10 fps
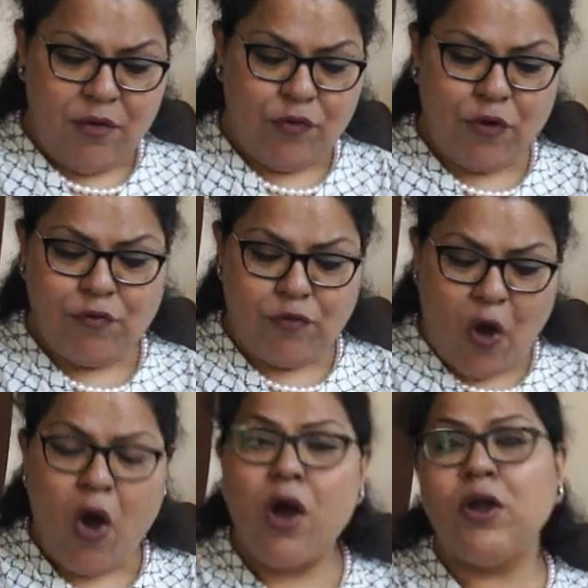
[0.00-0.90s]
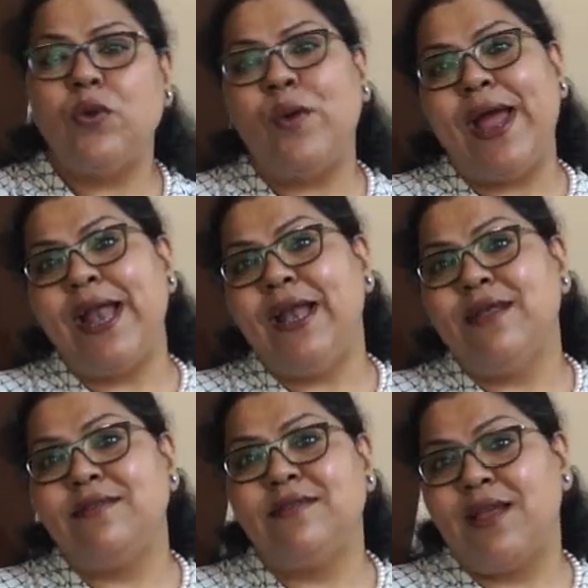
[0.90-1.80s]
From fog to
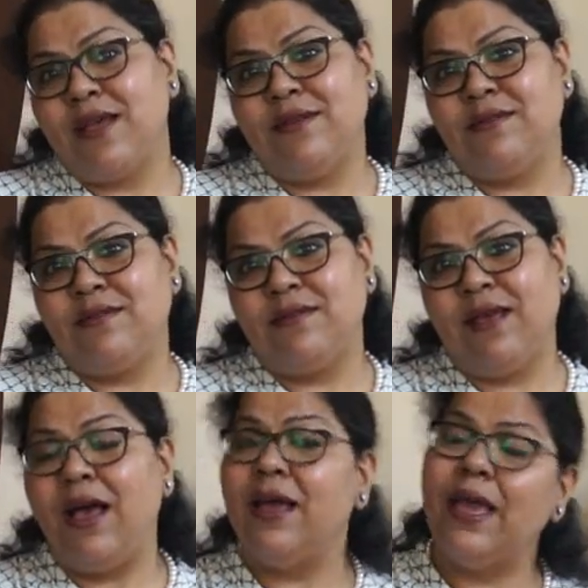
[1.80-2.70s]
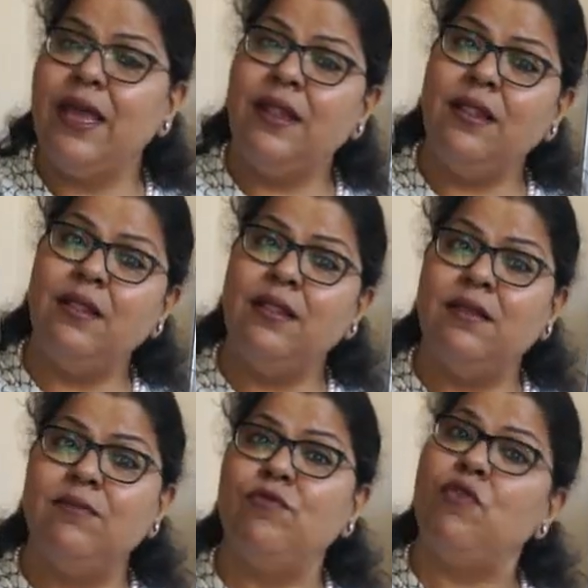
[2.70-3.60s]
endless night. Again,
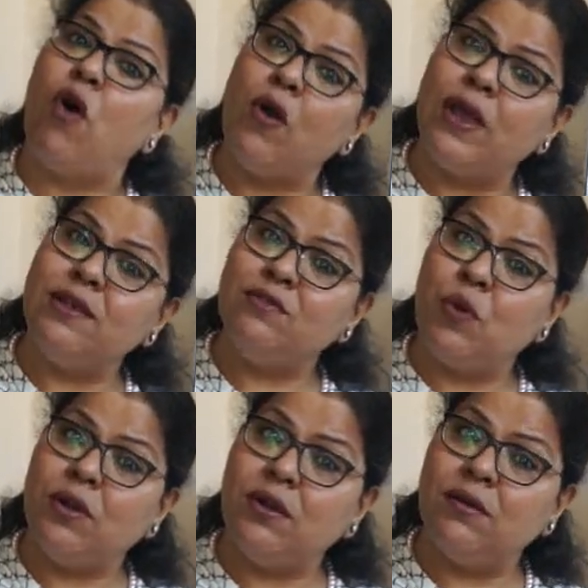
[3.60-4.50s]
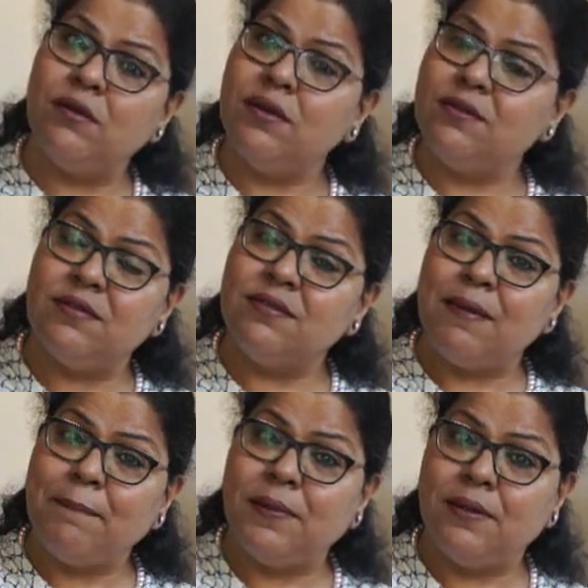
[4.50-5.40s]
fog is what? It's a
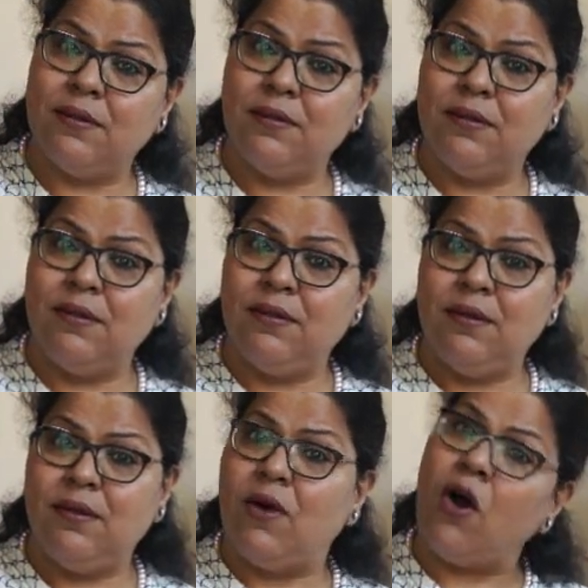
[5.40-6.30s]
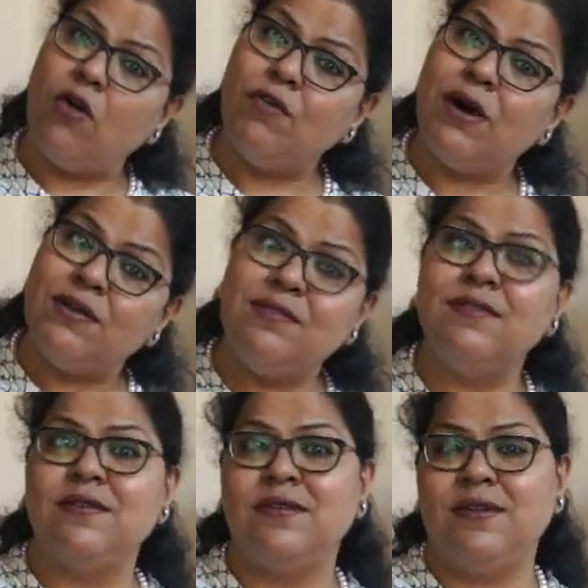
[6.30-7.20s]
symbol of
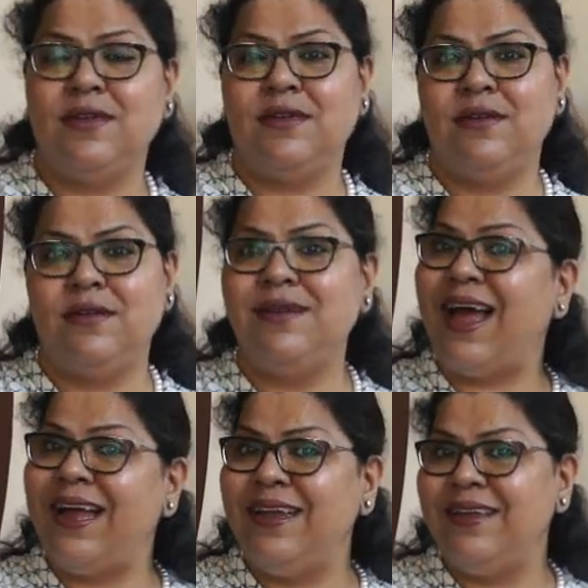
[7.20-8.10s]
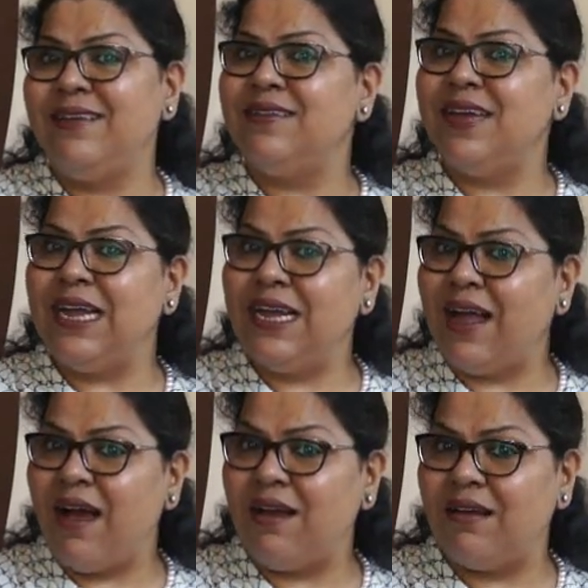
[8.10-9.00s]
uncertainty. Night is again
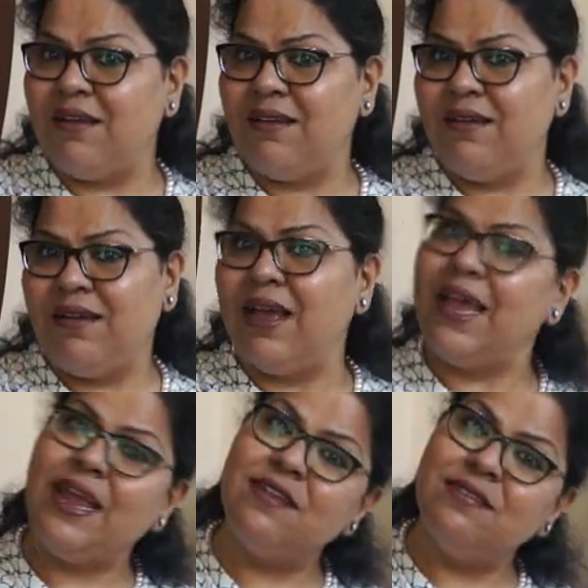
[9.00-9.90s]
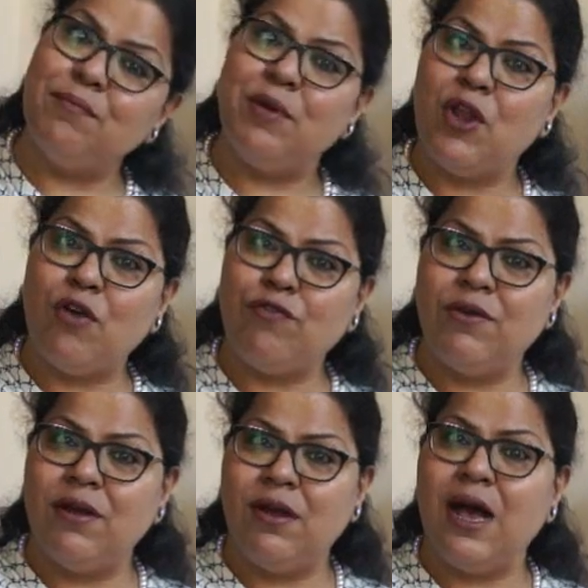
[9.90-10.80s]
dark. Again a symbol of
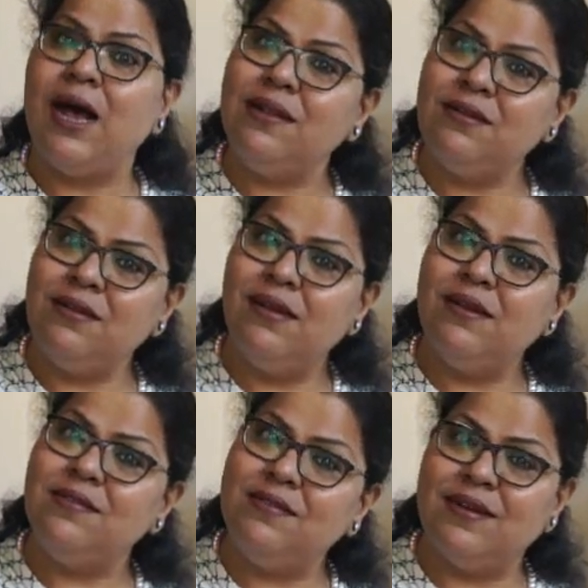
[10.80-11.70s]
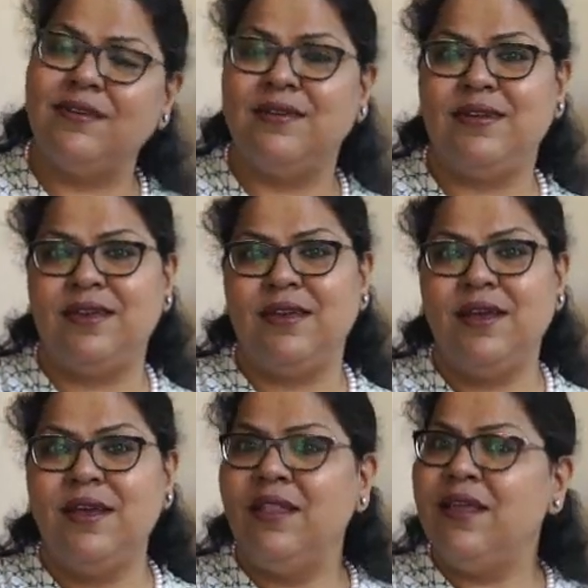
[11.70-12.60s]
uncertainty.
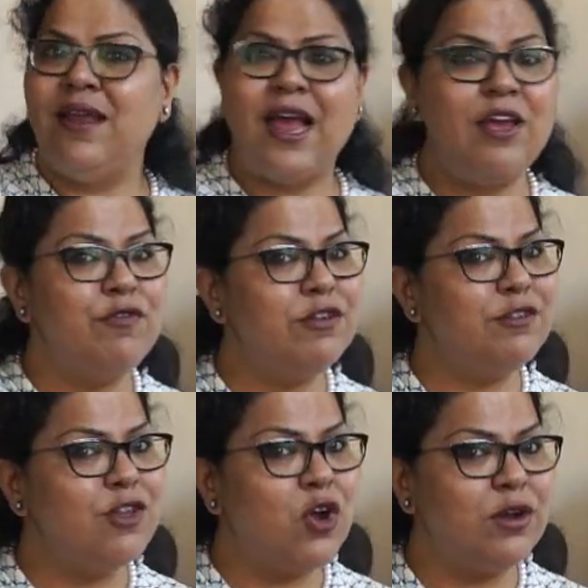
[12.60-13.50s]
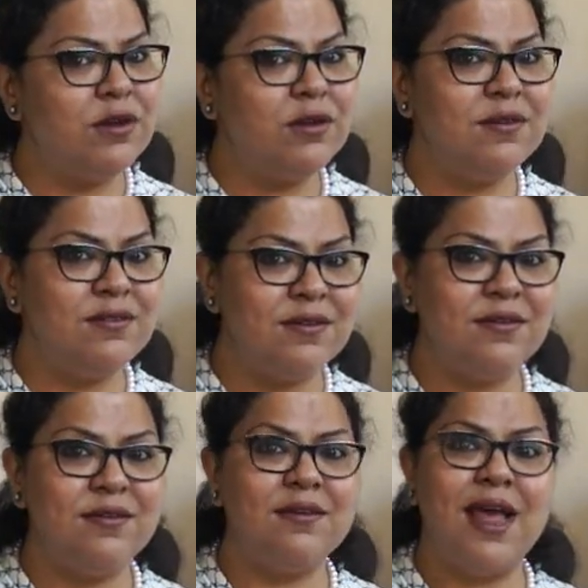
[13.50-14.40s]
Their life is not
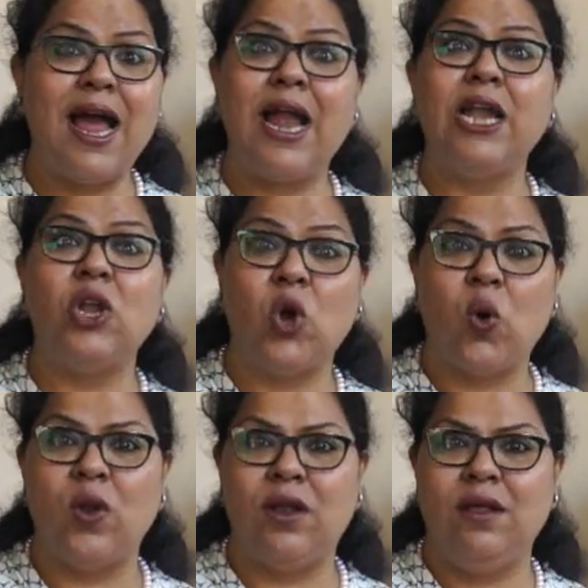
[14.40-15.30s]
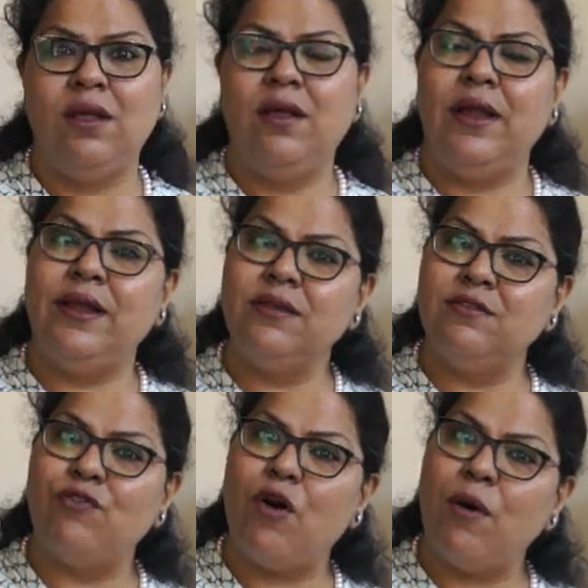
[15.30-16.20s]
certain at all. It
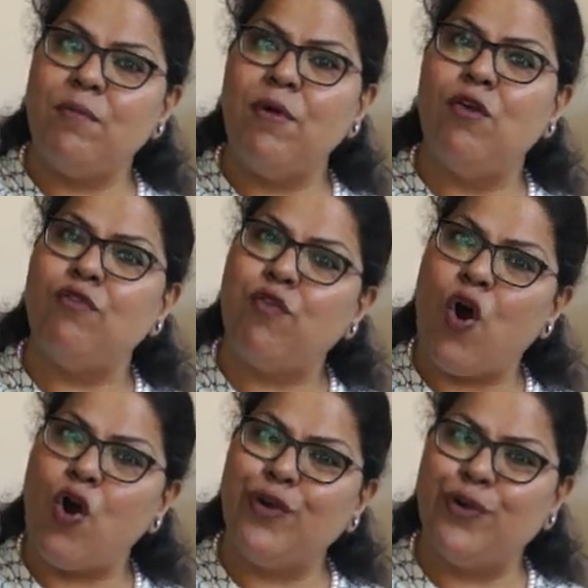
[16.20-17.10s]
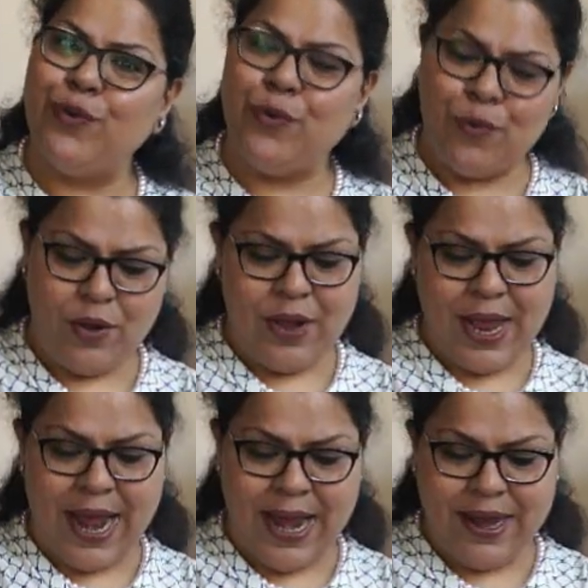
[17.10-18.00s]
is from fog to
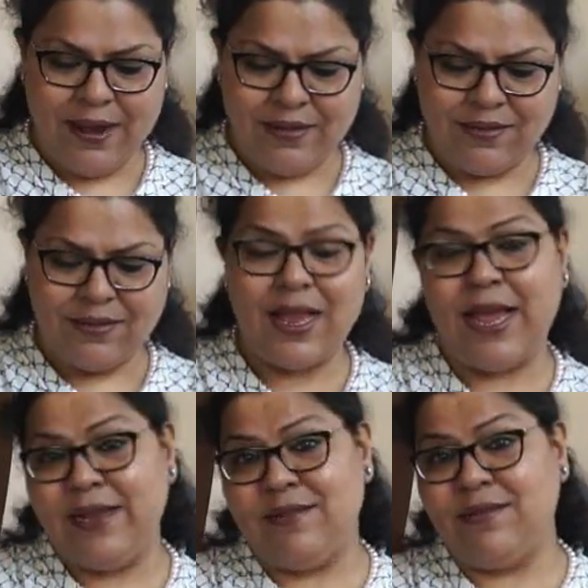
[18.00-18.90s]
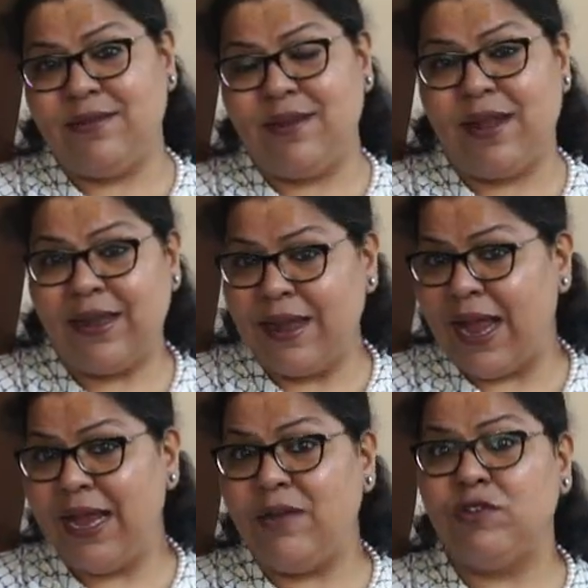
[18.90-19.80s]
endless night. That
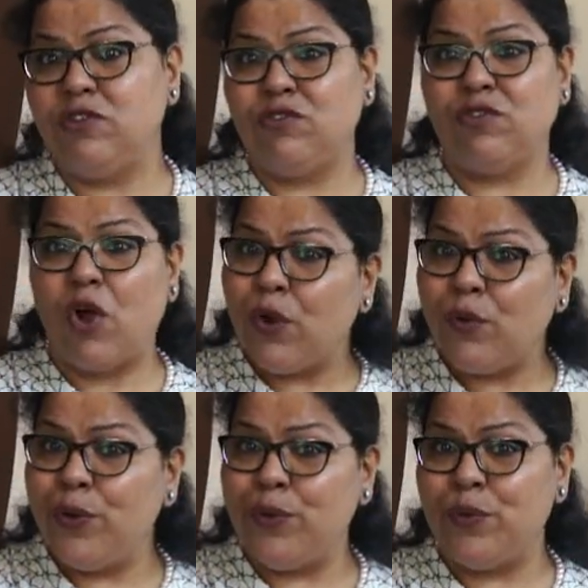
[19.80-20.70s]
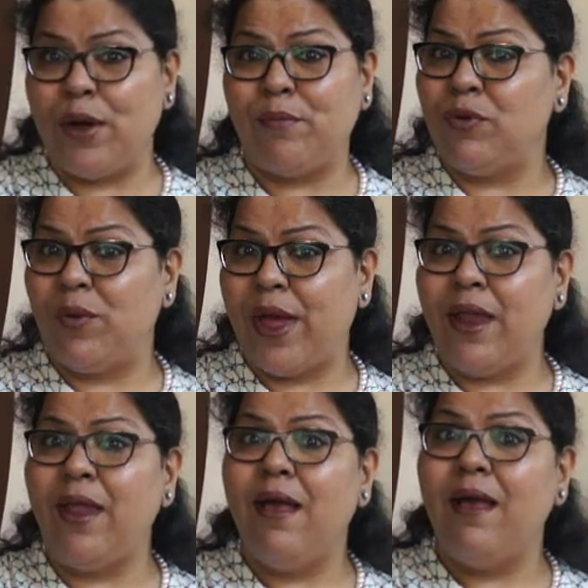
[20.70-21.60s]
night which is not going to come to
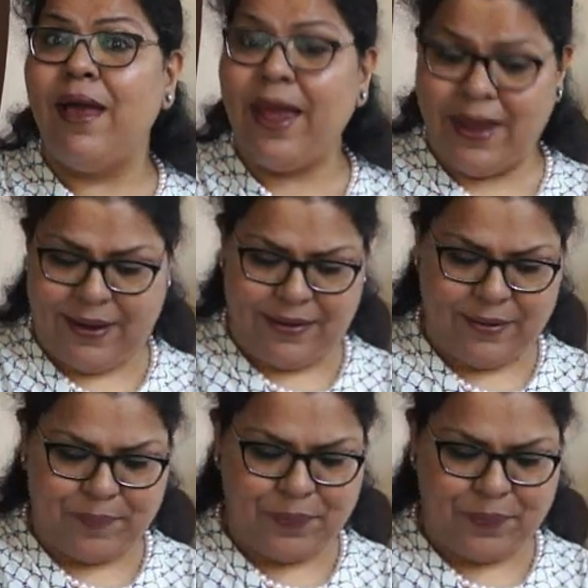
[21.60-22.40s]
an end.